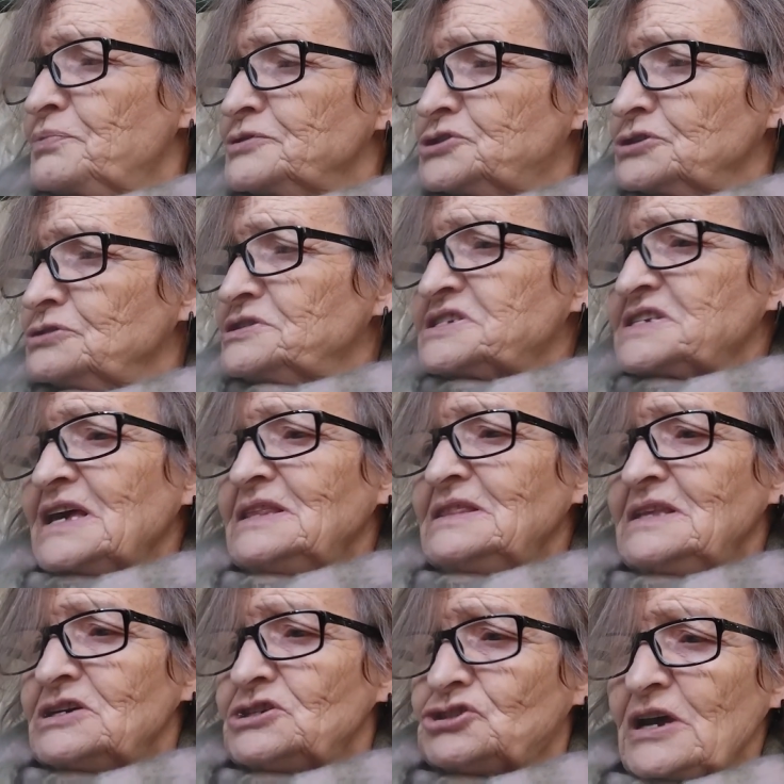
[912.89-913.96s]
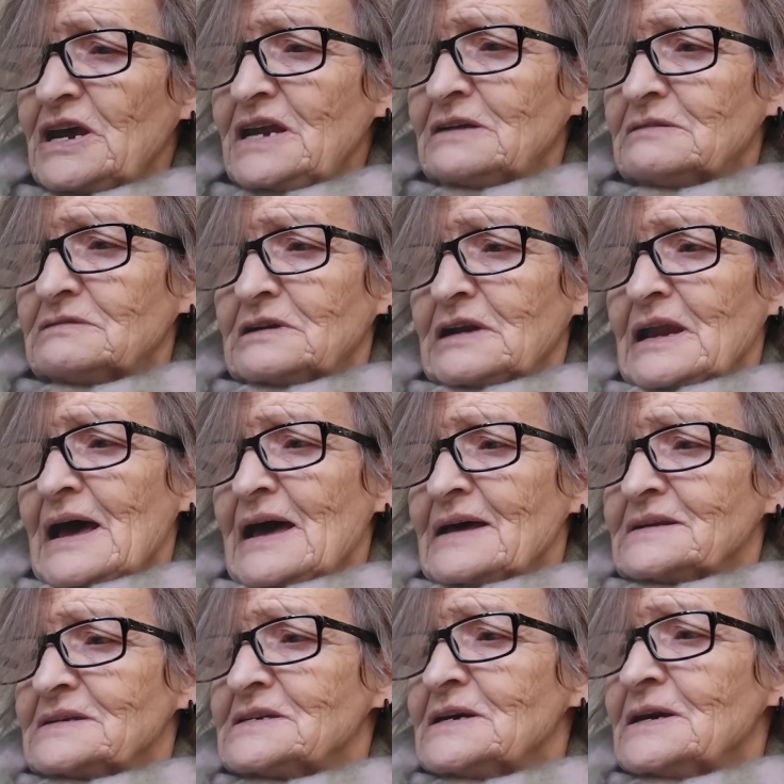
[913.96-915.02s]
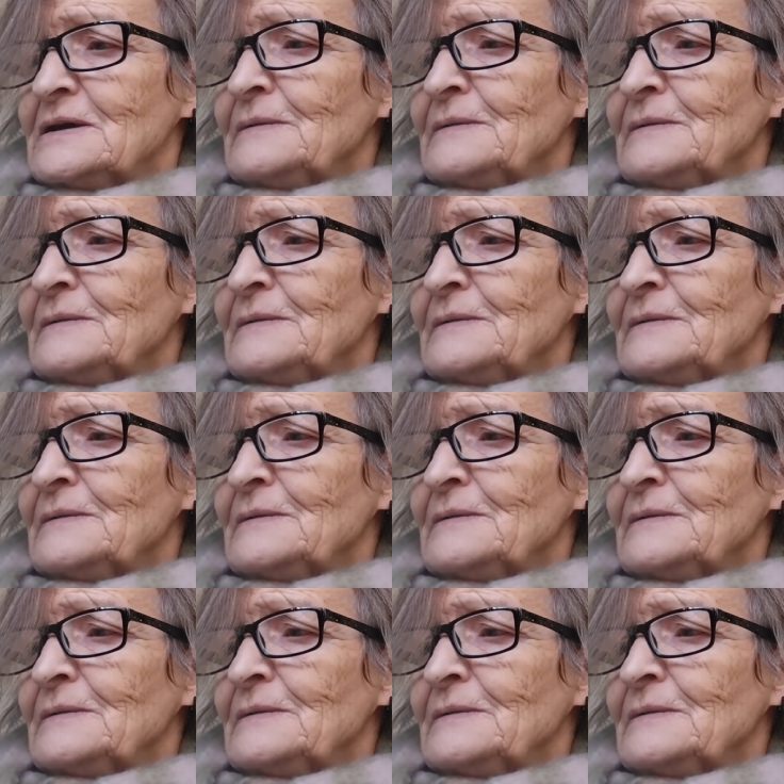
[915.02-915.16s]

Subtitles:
produced in the adrenal gland.